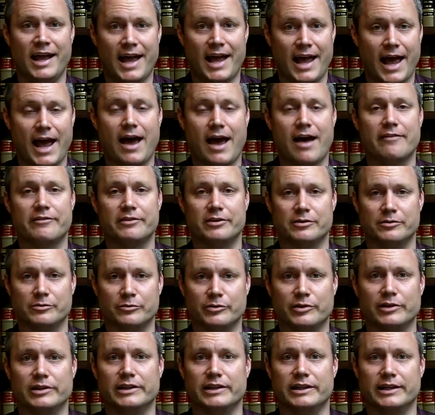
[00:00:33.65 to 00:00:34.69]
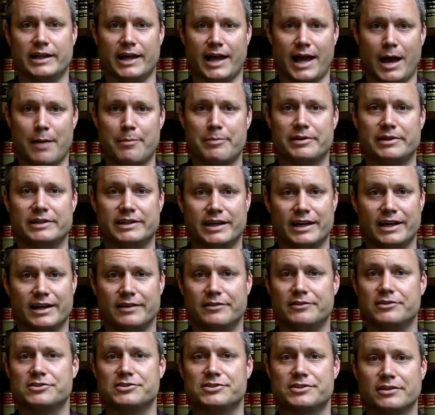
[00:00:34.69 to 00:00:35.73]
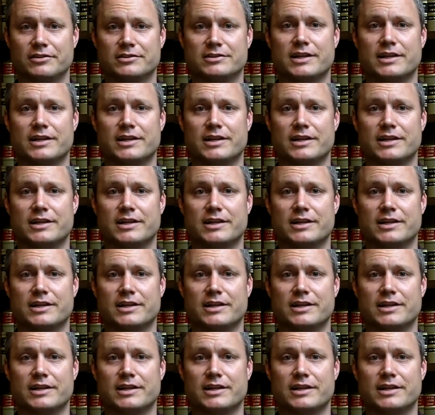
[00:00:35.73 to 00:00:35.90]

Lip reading: haven't really happened yet, and there's still